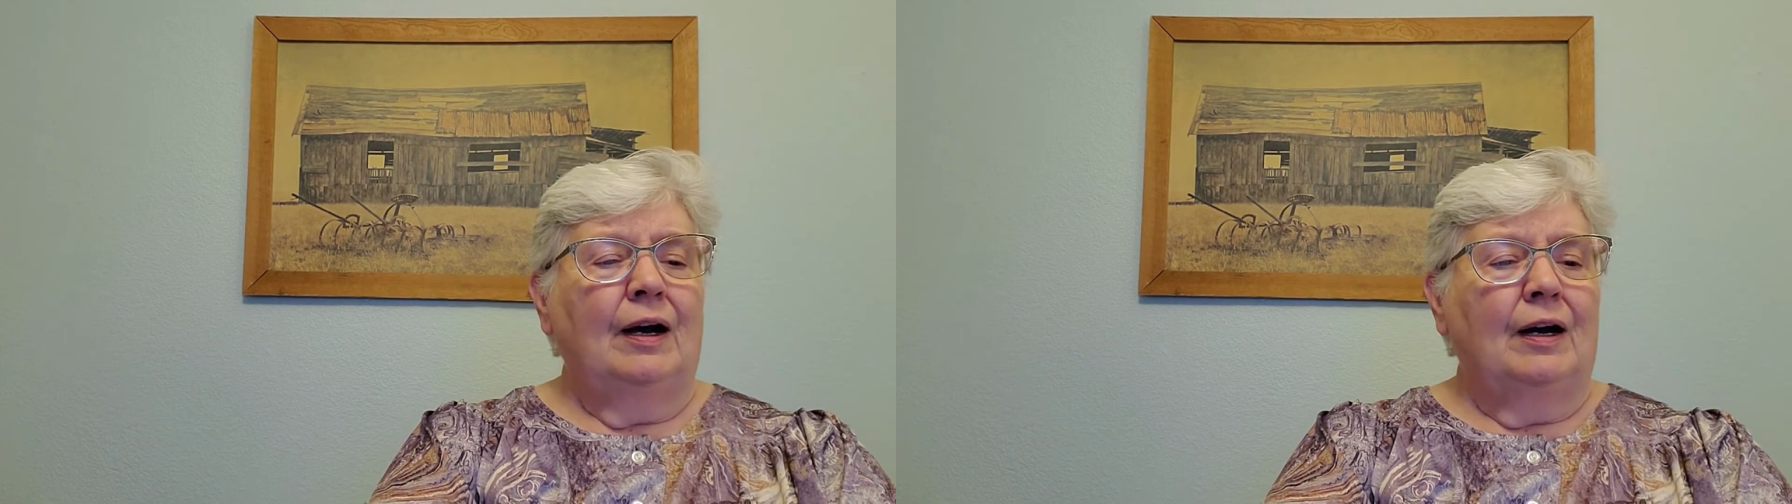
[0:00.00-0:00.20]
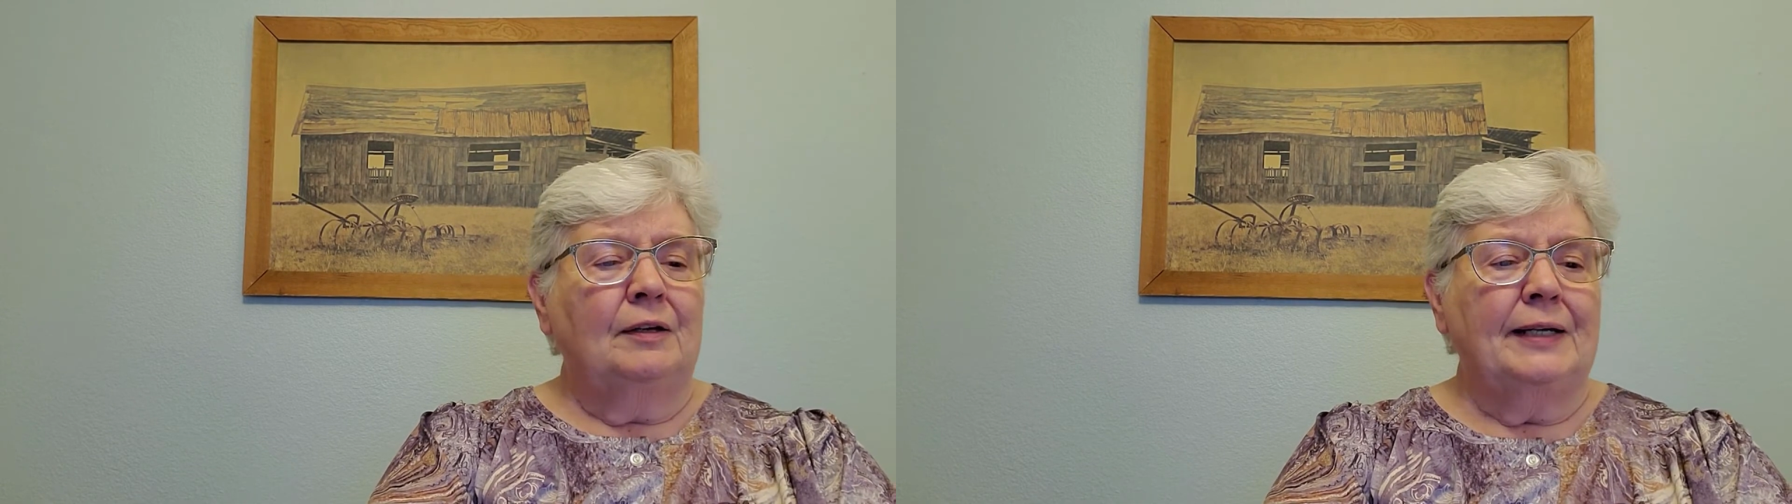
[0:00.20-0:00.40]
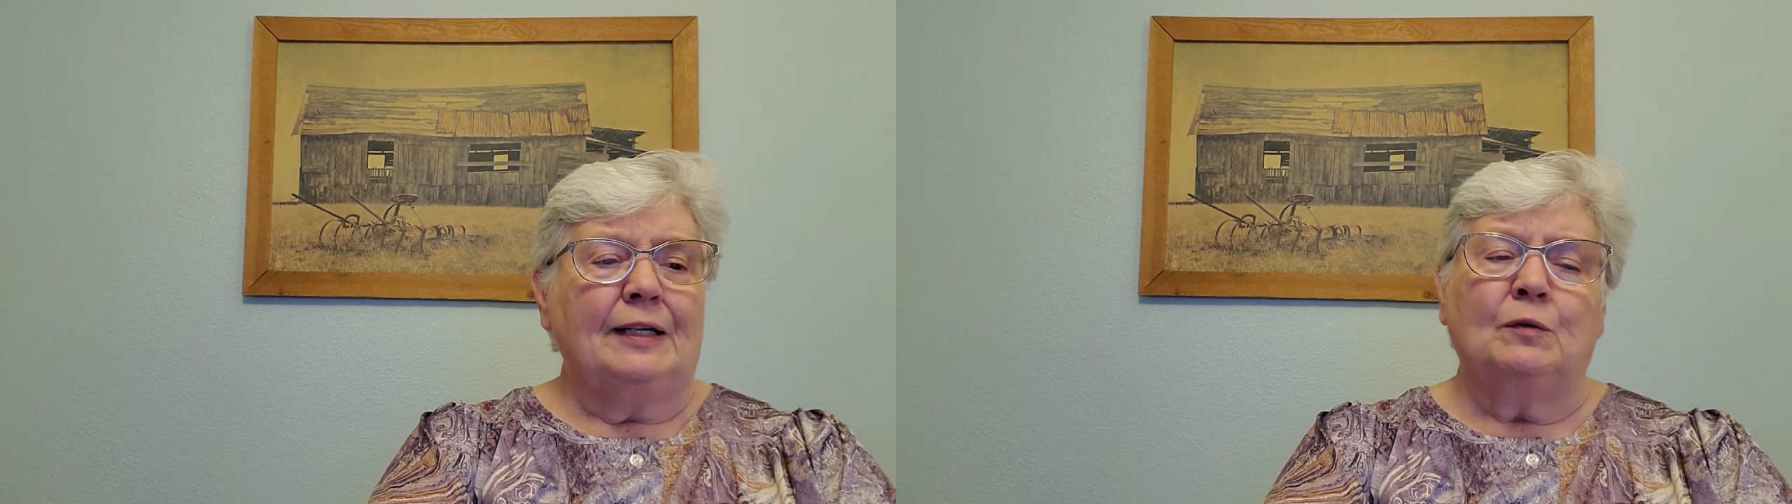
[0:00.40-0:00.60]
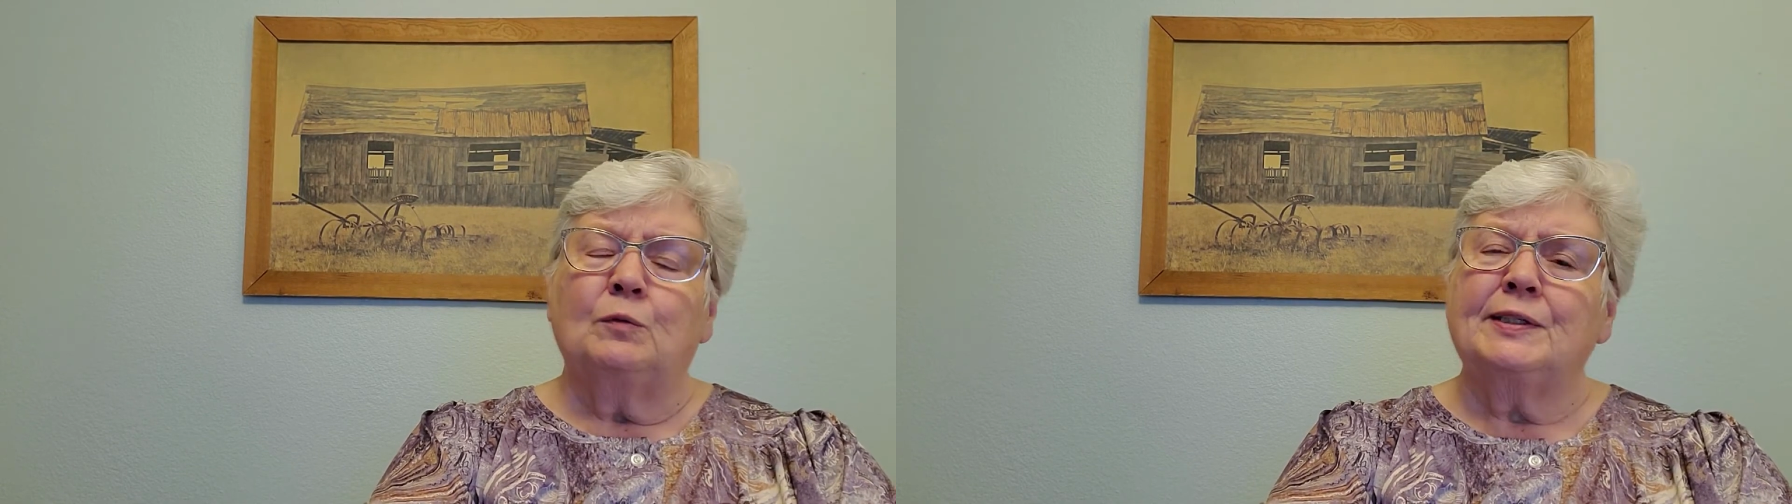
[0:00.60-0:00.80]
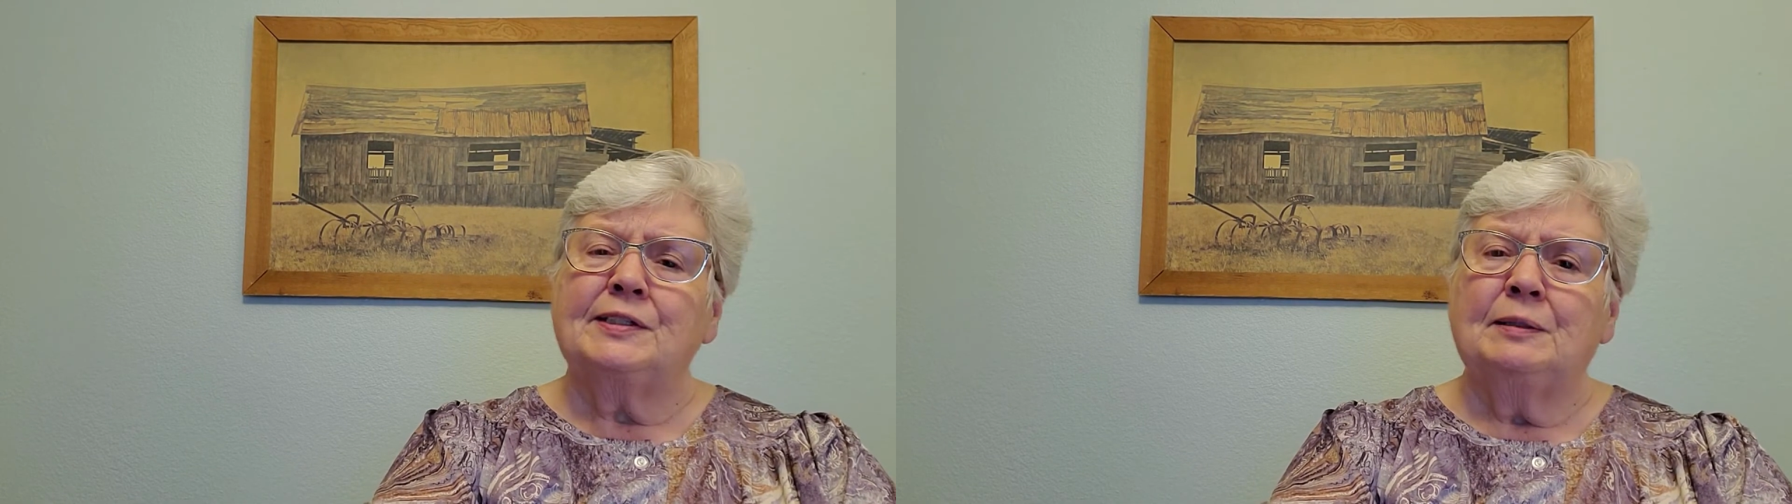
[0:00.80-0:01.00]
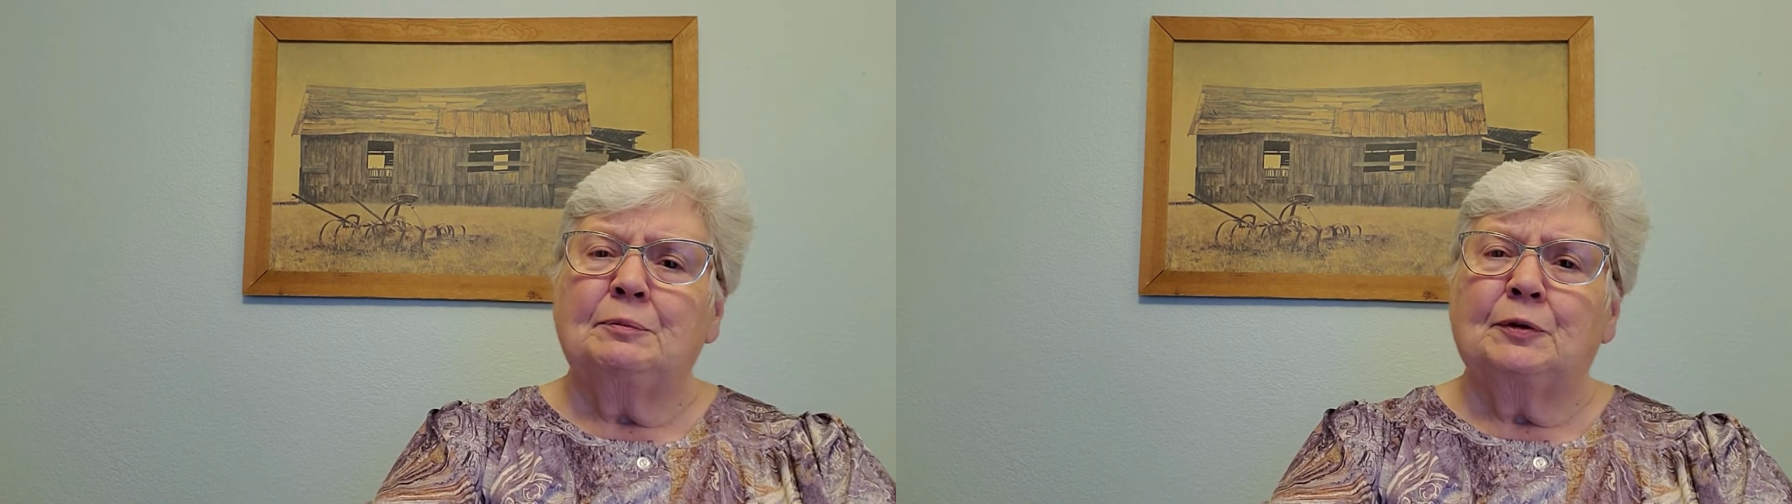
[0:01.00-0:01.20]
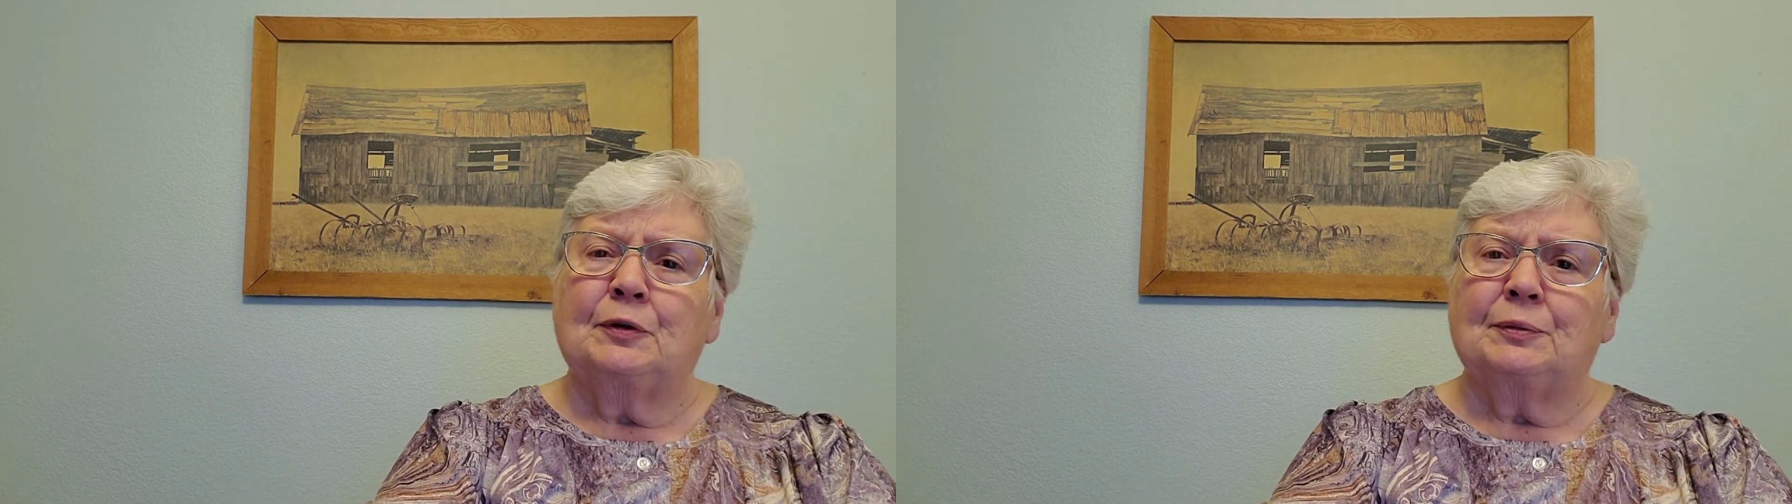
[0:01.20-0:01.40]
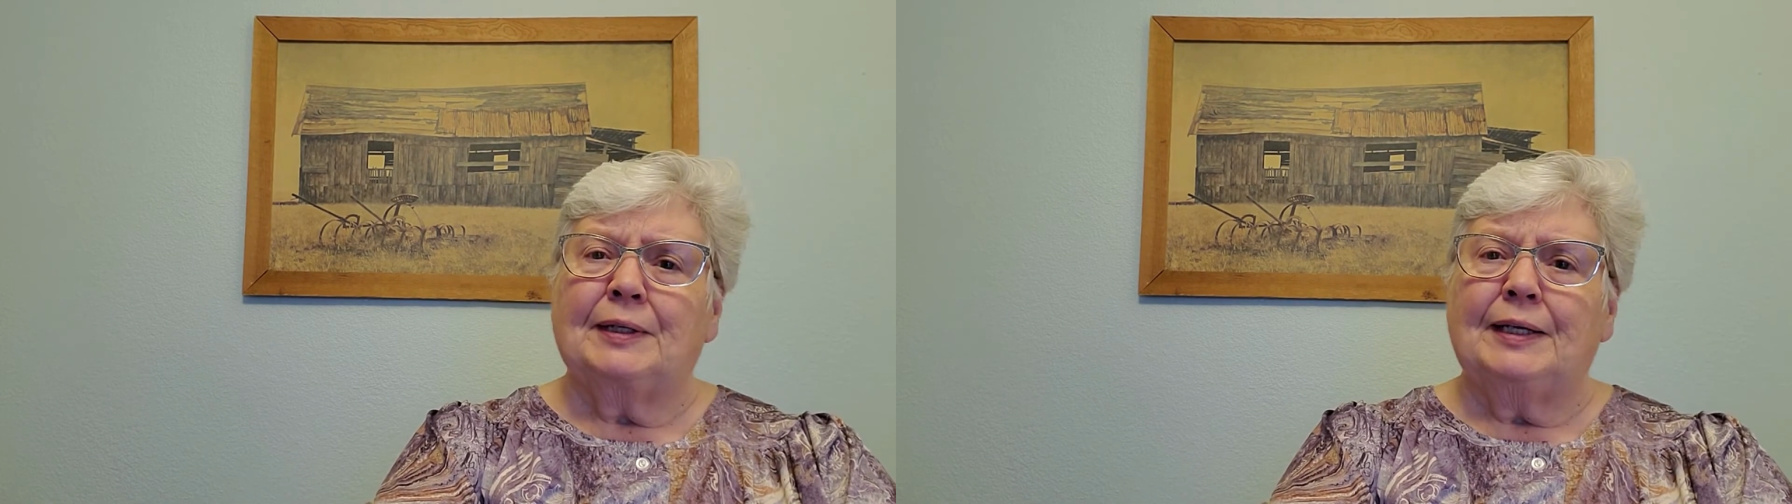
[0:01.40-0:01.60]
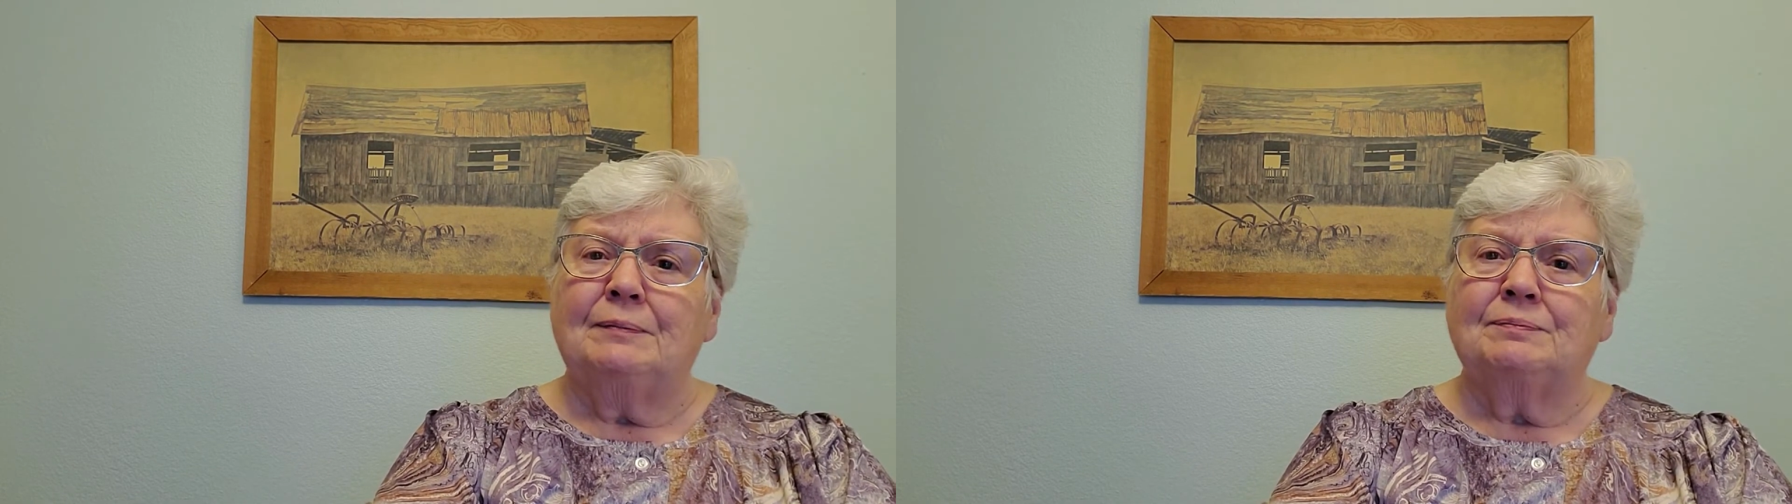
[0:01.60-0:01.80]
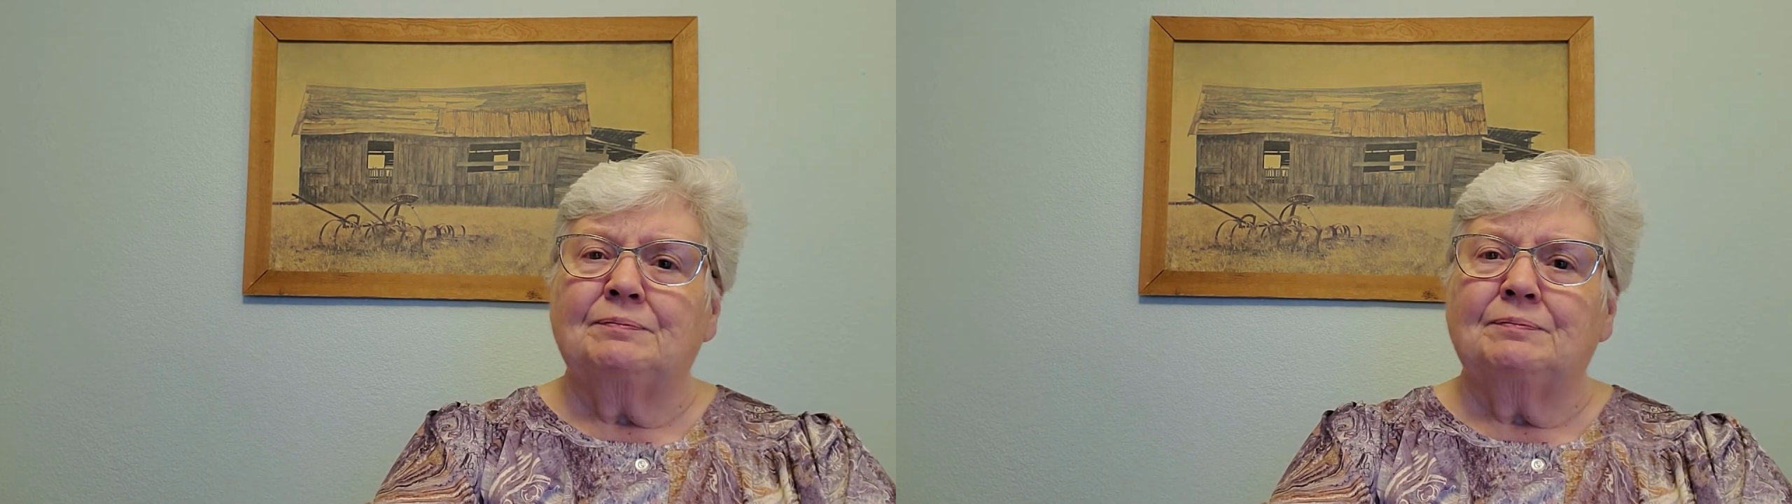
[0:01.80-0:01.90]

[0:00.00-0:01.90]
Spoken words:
All right, what's number 3?